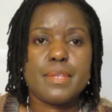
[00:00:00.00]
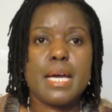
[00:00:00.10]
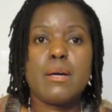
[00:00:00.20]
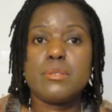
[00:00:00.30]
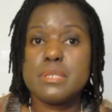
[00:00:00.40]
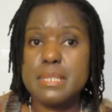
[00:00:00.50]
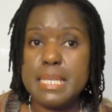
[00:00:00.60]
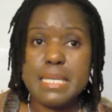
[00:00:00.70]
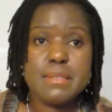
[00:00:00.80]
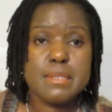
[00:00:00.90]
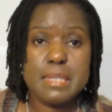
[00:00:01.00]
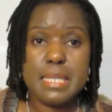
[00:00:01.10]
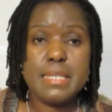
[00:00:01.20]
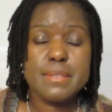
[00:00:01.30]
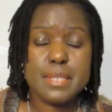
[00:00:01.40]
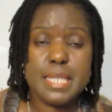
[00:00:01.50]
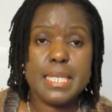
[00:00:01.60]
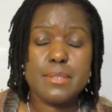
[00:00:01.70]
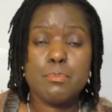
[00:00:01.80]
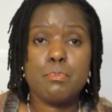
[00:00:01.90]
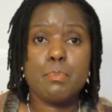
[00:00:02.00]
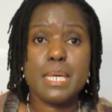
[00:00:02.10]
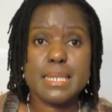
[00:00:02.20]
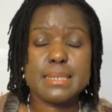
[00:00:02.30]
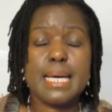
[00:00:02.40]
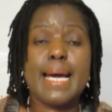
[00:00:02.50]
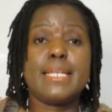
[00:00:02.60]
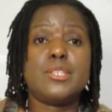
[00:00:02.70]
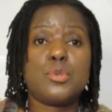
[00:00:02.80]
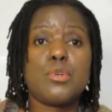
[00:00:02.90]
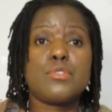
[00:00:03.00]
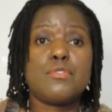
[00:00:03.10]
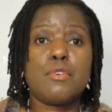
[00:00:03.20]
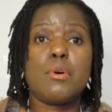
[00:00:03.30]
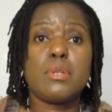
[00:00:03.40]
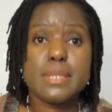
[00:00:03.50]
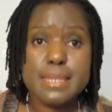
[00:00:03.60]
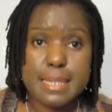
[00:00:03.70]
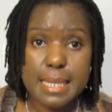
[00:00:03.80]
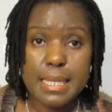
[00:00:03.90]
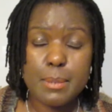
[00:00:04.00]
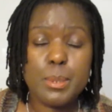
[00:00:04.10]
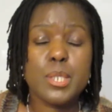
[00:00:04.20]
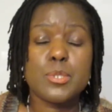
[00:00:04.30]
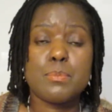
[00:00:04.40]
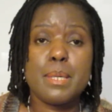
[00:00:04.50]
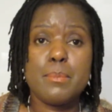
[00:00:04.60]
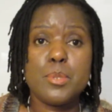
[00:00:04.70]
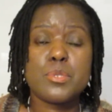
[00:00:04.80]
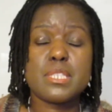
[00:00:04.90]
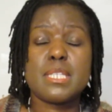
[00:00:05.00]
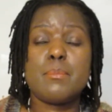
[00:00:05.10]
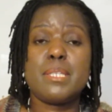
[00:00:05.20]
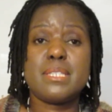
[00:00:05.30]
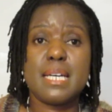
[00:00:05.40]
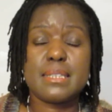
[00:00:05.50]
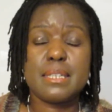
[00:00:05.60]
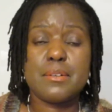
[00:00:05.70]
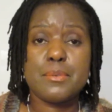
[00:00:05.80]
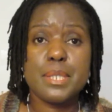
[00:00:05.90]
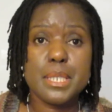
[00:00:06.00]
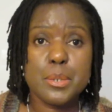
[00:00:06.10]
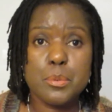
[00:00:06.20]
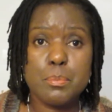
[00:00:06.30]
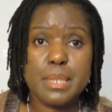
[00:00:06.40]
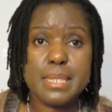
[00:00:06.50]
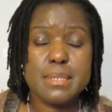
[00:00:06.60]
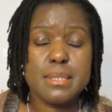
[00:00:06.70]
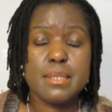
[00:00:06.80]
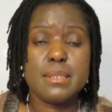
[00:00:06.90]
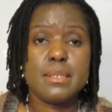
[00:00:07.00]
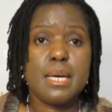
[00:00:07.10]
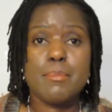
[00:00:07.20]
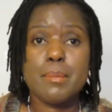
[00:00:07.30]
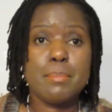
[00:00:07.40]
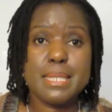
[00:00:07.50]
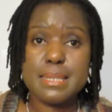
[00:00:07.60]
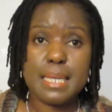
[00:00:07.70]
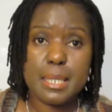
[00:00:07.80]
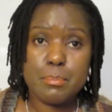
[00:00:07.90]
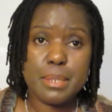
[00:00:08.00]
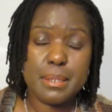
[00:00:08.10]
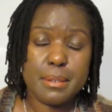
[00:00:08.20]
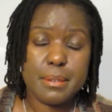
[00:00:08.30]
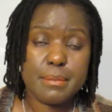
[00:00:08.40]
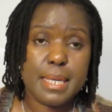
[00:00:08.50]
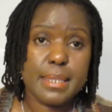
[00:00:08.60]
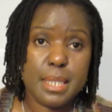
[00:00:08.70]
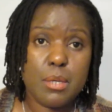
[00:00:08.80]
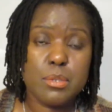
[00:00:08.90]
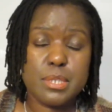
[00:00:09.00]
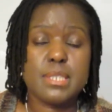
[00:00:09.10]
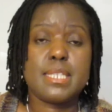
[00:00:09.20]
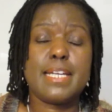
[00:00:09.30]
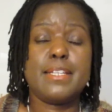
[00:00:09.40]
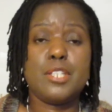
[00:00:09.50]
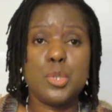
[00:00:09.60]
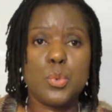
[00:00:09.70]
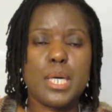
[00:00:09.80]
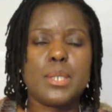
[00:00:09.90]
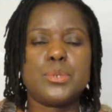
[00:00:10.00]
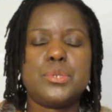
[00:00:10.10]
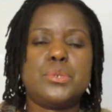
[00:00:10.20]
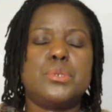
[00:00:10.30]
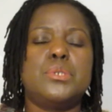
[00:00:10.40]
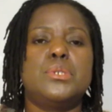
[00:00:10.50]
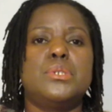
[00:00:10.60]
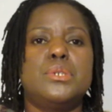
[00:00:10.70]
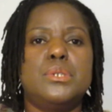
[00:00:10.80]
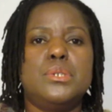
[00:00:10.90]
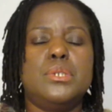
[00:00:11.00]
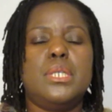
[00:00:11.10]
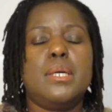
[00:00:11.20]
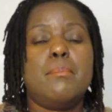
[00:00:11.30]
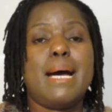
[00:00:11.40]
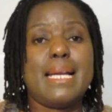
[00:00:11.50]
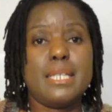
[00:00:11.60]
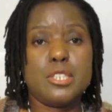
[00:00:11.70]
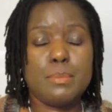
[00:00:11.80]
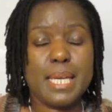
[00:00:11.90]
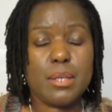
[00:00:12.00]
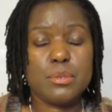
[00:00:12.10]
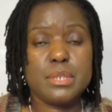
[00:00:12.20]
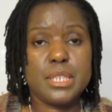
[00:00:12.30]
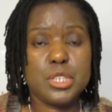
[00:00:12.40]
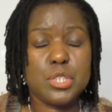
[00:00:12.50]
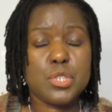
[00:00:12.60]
I'll sneeze, but I don't fall sick because my immune system is at a really good place. I'm the best I can be right now since I knew how to manage my condition.